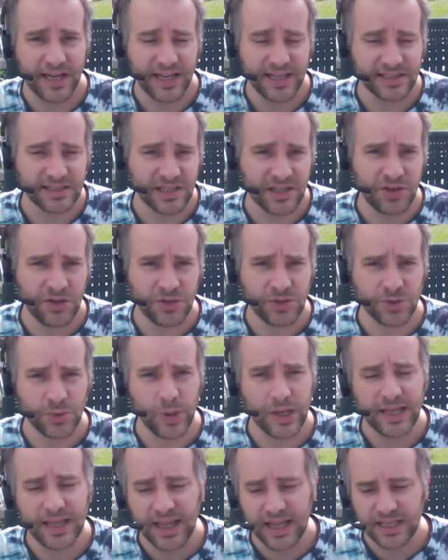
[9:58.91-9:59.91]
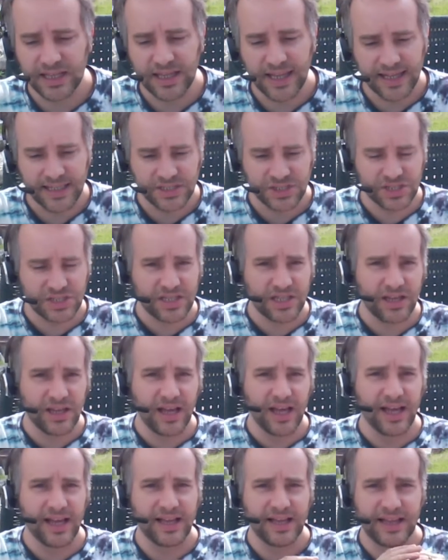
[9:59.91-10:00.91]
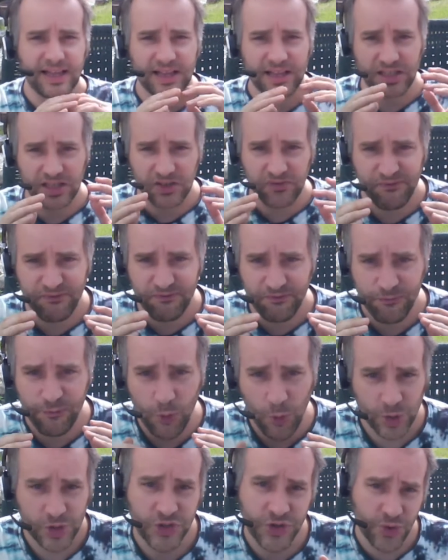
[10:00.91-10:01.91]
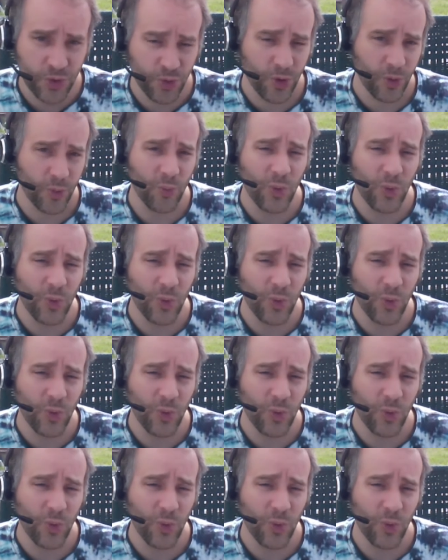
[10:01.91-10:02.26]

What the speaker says: is a huge one that just for sure